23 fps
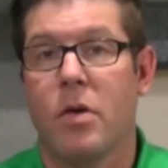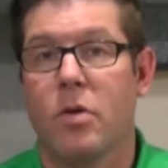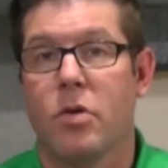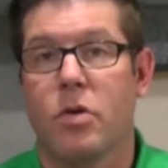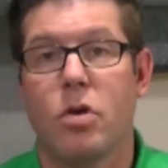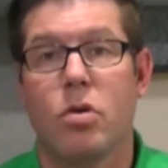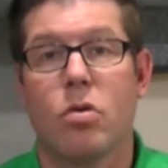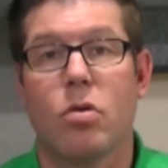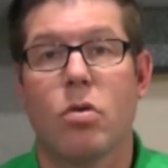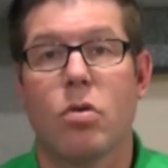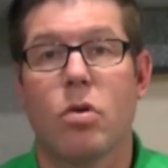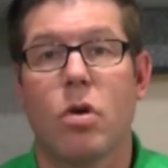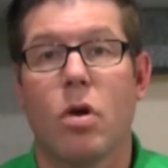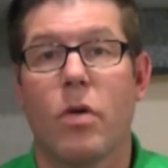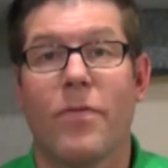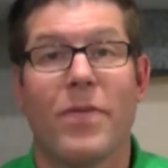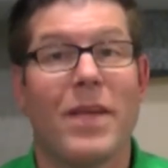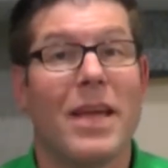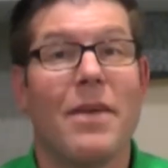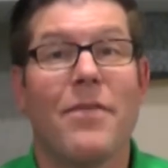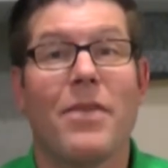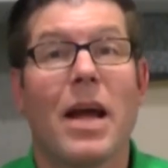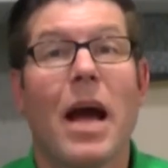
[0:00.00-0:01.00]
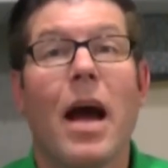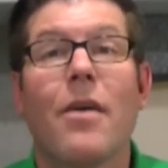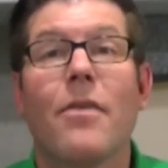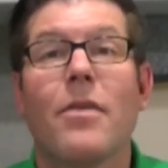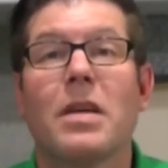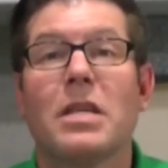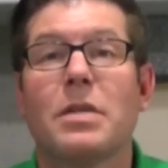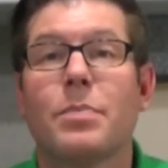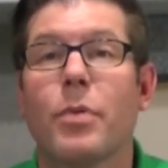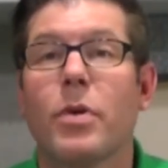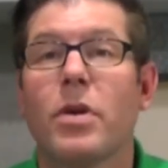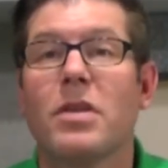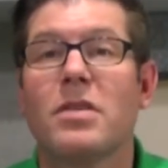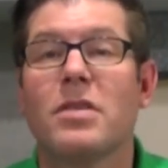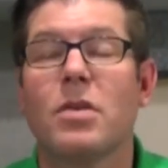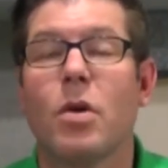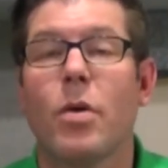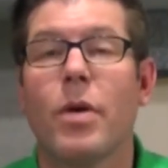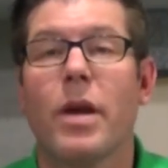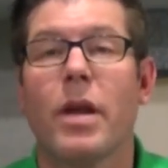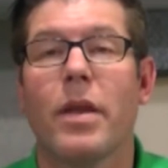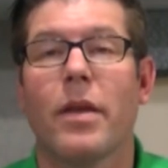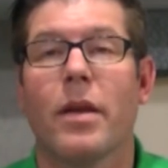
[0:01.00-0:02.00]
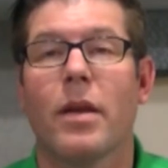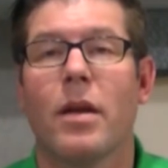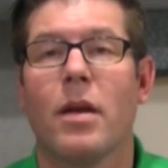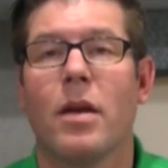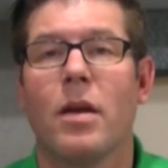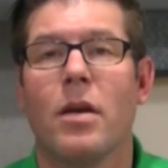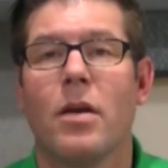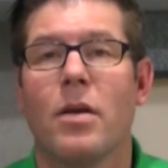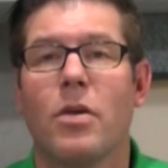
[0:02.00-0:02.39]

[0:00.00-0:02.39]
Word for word: You don't know if they even have experience towing anything.